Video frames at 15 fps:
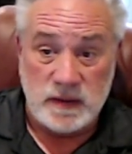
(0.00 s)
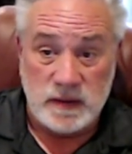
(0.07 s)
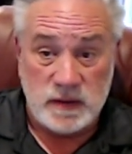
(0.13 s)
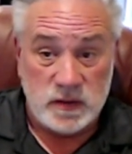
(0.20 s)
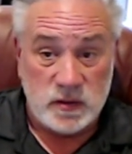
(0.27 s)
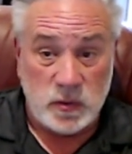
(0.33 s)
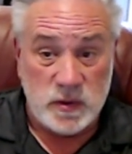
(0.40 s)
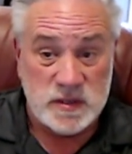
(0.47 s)

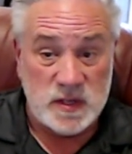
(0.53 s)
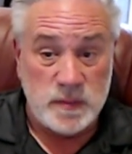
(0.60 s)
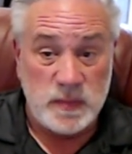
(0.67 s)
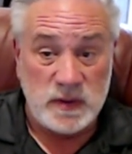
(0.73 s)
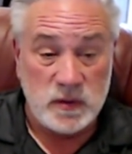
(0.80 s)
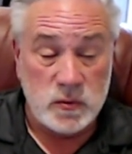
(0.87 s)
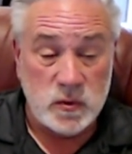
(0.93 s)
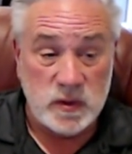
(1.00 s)
toys can be
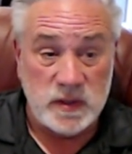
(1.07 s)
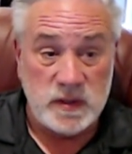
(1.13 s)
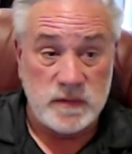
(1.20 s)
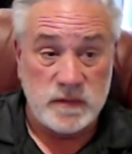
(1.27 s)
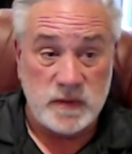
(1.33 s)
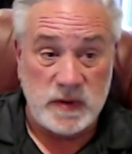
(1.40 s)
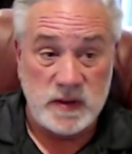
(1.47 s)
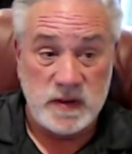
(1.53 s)

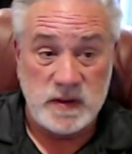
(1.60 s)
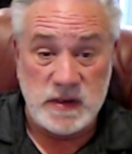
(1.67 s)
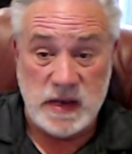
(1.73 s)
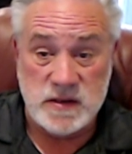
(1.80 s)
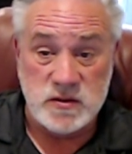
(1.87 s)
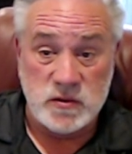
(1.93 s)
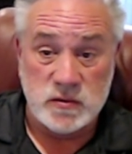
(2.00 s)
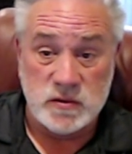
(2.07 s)
lucrative, uh,
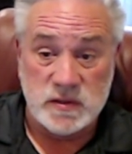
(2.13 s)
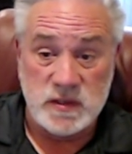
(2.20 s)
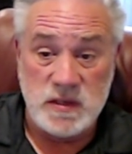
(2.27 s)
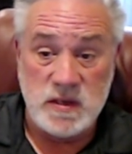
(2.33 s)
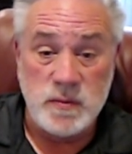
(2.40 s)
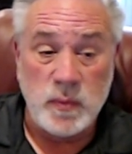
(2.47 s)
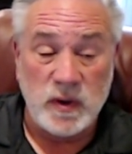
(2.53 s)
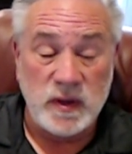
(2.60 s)
as you'll
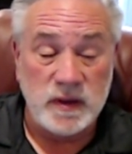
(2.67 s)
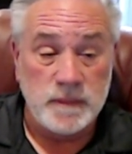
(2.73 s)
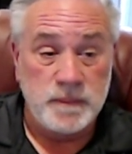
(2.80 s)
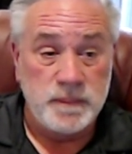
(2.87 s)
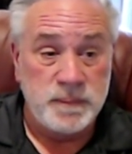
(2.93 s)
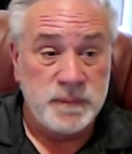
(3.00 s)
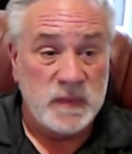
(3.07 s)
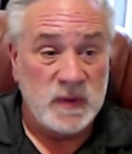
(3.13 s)
see, but
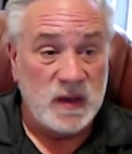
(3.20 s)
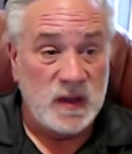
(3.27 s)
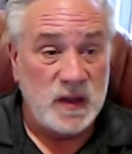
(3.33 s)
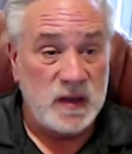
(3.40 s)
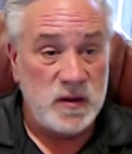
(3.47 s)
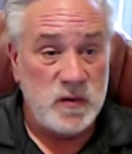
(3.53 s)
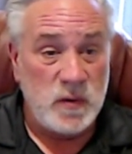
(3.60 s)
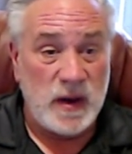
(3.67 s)
uh,
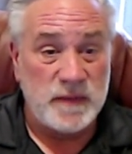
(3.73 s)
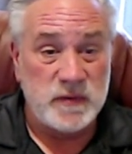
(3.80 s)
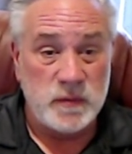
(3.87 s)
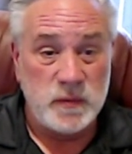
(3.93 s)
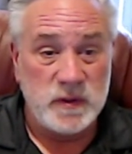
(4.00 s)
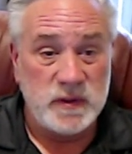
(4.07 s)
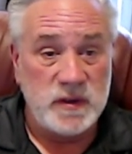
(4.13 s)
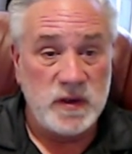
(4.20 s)
you have to
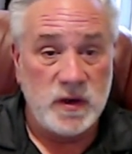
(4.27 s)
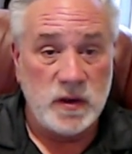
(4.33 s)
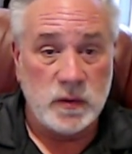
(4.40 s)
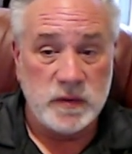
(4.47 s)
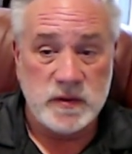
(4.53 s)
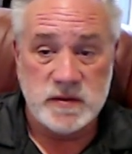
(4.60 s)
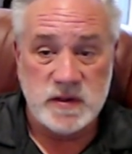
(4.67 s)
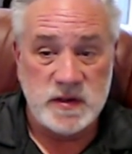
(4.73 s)
really know
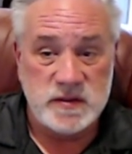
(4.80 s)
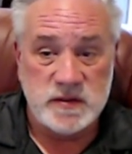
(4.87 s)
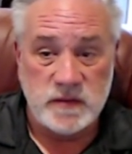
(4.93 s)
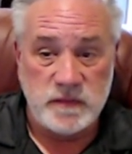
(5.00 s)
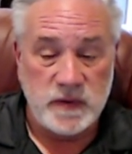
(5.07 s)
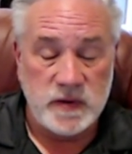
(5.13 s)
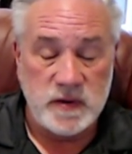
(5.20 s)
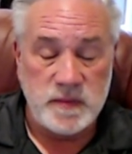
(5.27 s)
that it's a
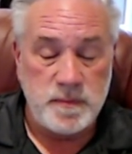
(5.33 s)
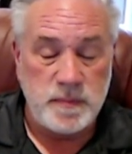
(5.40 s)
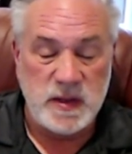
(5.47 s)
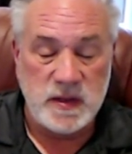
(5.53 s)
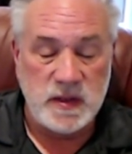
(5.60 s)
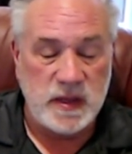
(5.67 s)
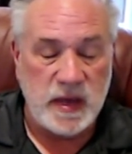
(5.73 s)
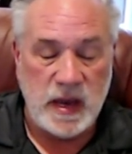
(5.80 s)
very
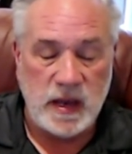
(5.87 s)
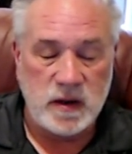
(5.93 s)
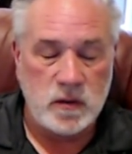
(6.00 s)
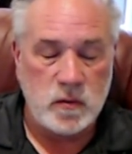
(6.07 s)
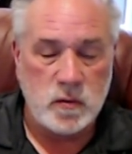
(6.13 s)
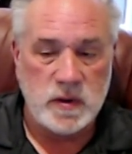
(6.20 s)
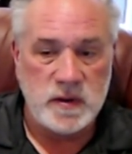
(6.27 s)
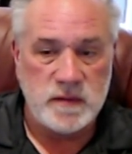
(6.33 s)
big
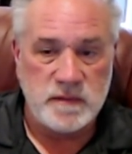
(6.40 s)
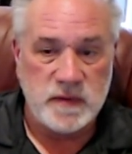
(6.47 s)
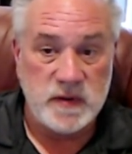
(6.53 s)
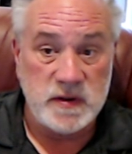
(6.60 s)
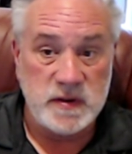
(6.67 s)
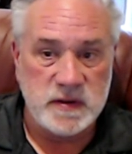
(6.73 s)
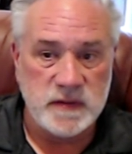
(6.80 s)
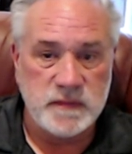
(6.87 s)
category and very
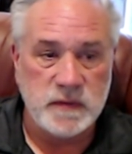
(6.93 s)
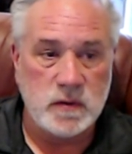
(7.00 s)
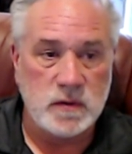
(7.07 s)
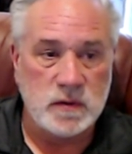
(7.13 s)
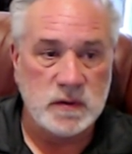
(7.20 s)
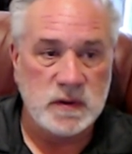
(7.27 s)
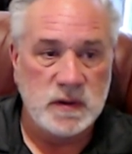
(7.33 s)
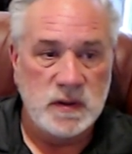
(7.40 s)

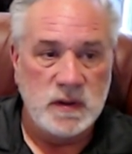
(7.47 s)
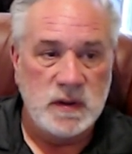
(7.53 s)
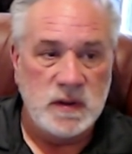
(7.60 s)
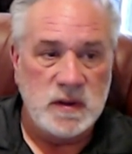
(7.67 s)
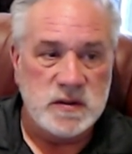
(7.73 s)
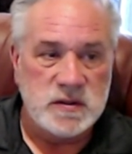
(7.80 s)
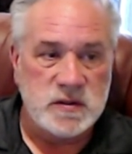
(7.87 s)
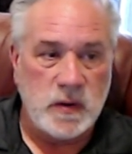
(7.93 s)
difficult.
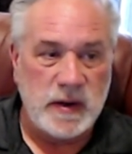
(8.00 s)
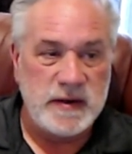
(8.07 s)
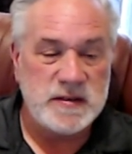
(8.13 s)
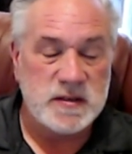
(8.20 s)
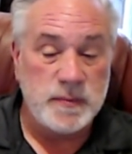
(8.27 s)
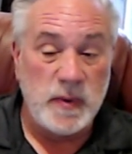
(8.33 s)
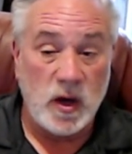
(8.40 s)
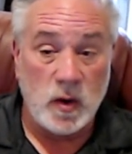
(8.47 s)
So I need
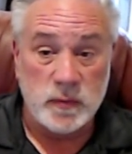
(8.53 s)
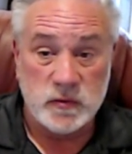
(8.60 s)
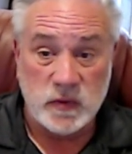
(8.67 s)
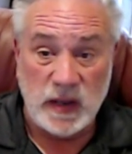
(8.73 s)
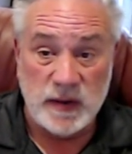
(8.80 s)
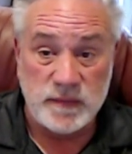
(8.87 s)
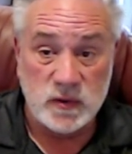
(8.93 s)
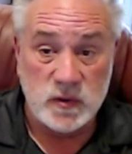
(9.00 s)
some help. So I
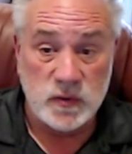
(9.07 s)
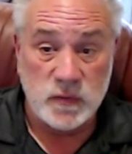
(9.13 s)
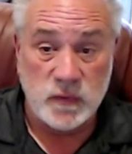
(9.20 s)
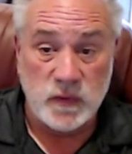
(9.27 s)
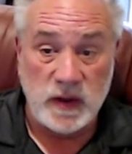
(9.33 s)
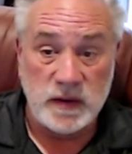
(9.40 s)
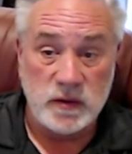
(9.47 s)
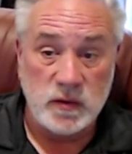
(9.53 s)
have a good
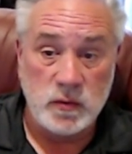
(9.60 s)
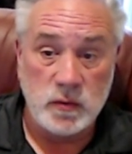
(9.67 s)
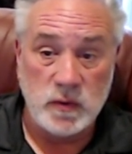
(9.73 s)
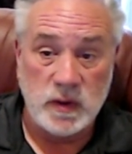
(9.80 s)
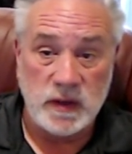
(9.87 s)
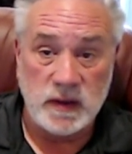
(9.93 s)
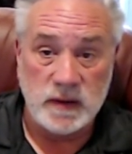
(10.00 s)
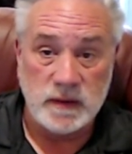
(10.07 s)
friend who
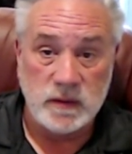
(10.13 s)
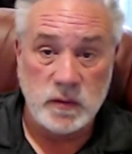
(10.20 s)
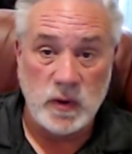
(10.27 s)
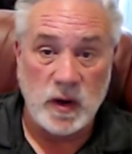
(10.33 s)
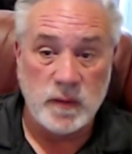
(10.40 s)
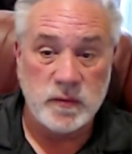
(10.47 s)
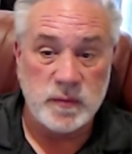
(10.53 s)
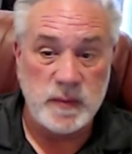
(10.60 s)
uh, who
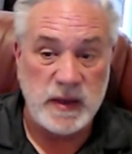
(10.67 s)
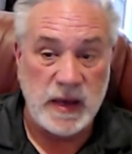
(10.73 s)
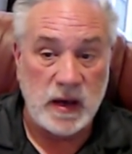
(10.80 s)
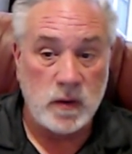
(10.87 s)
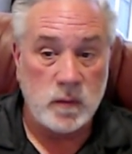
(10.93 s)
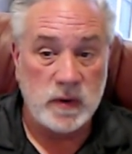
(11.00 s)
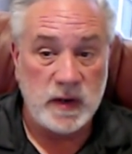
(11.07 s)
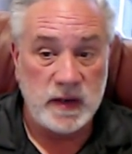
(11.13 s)
helps me
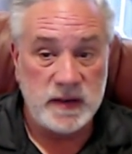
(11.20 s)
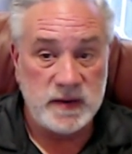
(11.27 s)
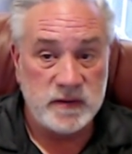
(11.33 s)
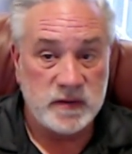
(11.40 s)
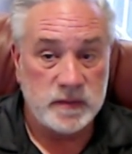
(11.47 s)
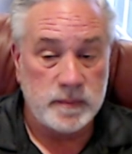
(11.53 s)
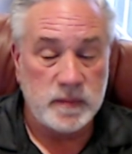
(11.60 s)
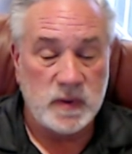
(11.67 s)
out when I need
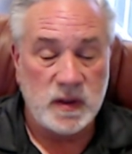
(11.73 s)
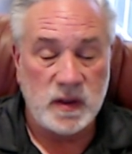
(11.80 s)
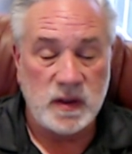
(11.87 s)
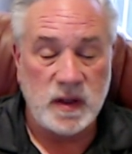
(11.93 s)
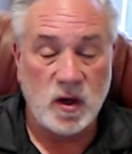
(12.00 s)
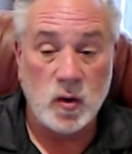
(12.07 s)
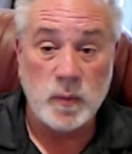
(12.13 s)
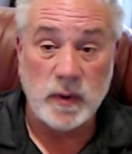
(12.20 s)
some uh,
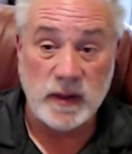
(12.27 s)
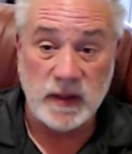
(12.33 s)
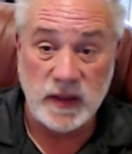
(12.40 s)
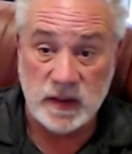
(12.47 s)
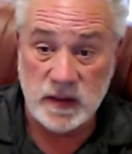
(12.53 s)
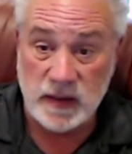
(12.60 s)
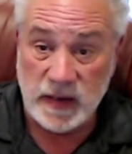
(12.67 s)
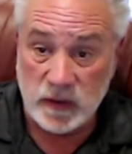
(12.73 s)
help.
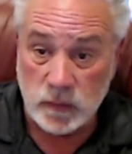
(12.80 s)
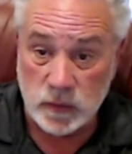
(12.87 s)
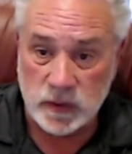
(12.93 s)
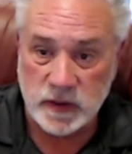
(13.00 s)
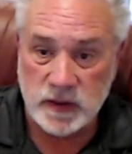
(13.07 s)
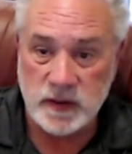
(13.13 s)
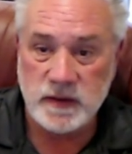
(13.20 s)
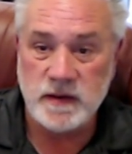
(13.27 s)
Again,
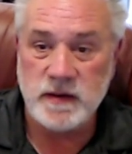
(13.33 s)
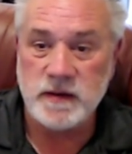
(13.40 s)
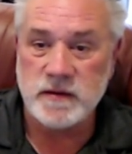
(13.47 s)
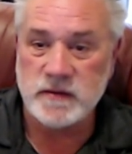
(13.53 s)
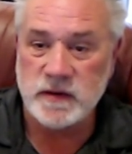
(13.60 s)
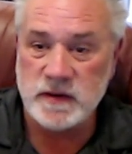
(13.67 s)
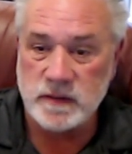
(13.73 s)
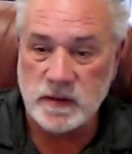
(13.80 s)
networking. He
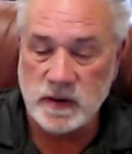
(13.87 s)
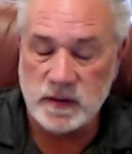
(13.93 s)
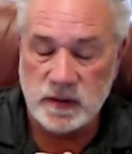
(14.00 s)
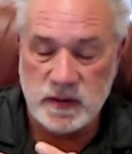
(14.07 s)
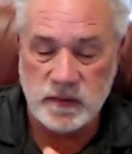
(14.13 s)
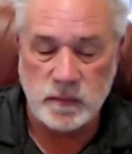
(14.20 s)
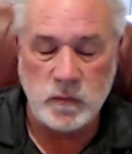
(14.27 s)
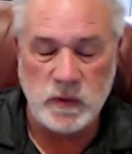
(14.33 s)
is a
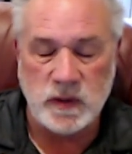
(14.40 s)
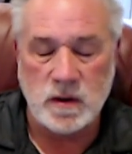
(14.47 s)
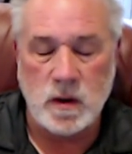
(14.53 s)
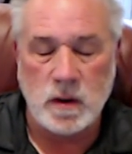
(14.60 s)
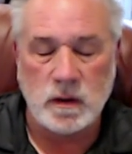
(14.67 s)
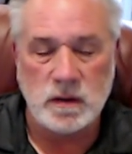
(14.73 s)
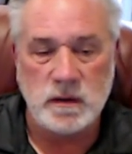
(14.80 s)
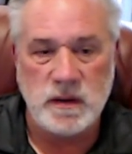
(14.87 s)
he, we
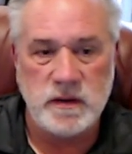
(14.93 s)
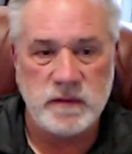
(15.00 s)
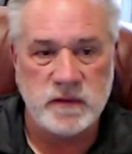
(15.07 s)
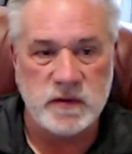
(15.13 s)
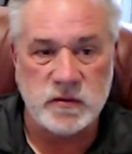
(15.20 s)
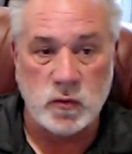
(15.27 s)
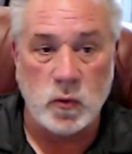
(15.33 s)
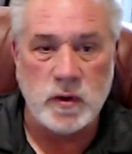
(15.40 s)
call it. He's
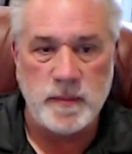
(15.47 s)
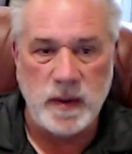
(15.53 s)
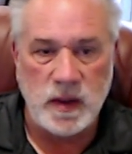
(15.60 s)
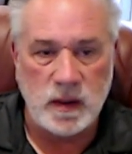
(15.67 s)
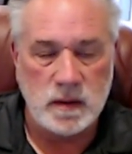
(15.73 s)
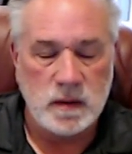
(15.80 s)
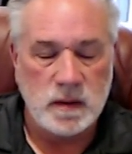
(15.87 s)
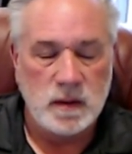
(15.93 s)
the toy man.